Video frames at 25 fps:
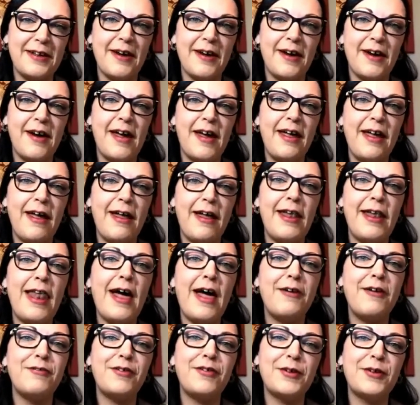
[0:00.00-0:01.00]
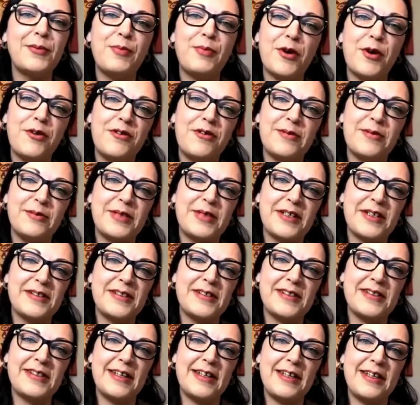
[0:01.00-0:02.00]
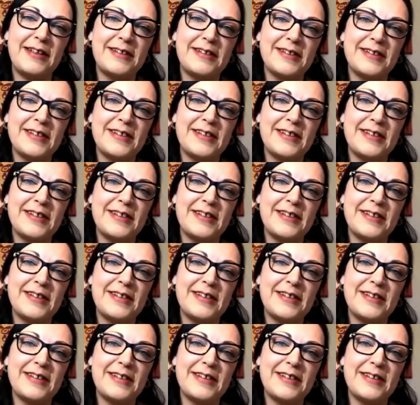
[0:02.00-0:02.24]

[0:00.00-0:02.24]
I love your ballroom dancing.